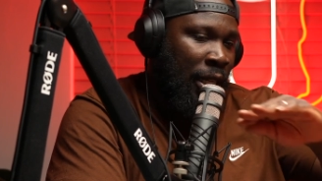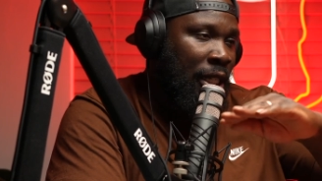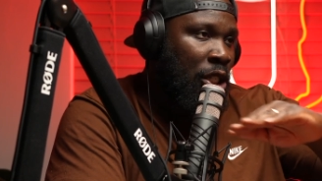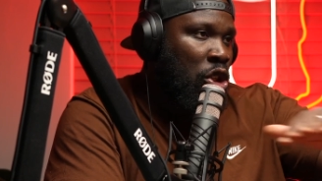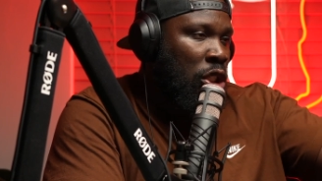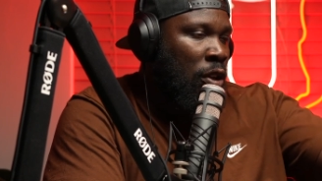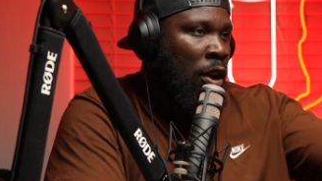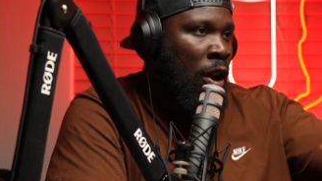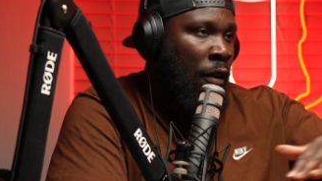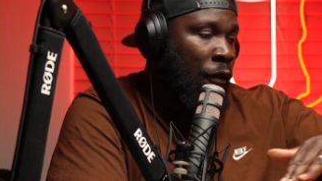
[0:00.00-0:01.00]
So this is not to
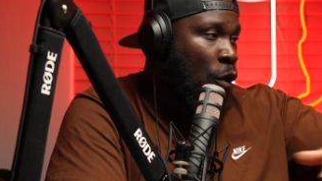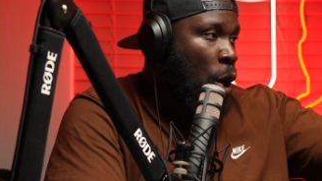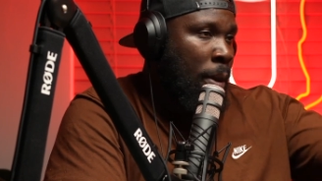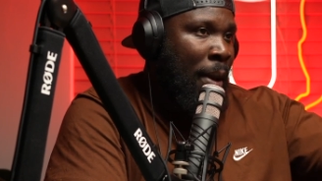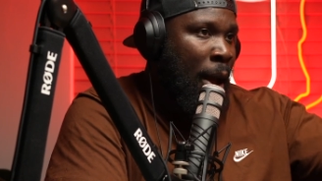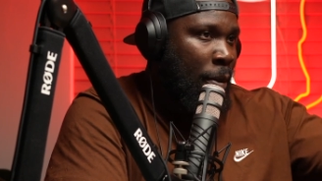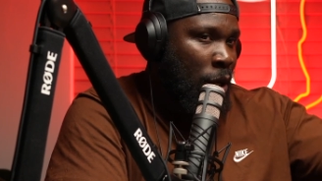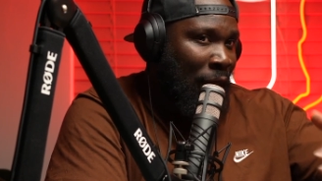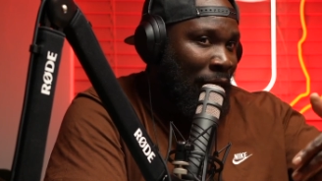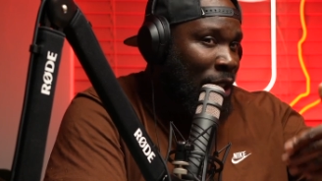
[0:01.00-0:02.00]
throw him out
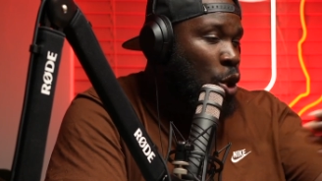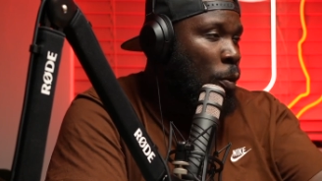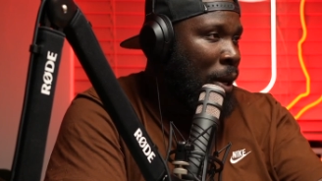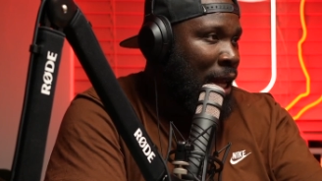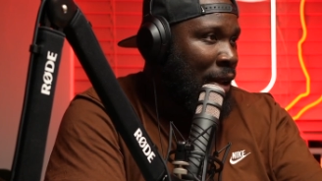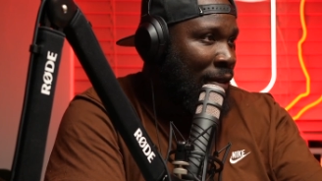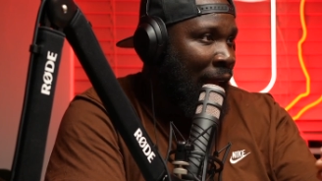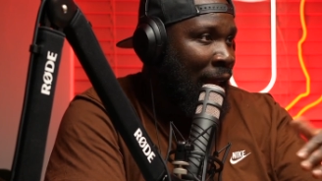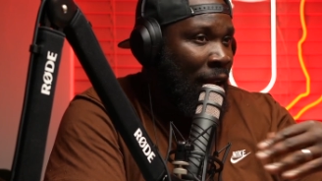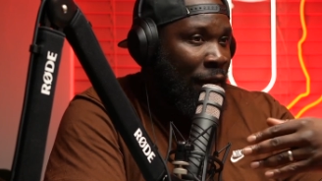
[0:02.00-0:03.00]
because I still believe
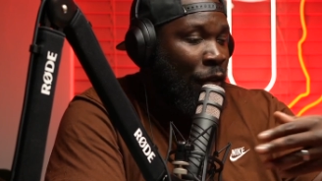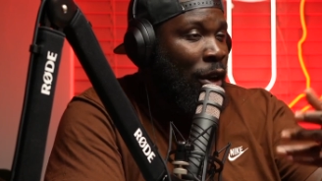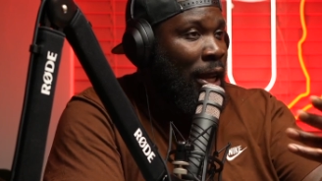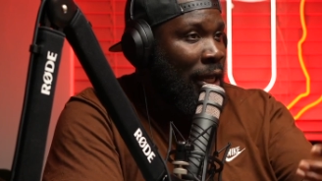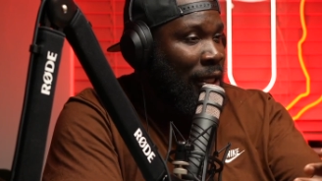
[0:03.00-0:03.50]
that three years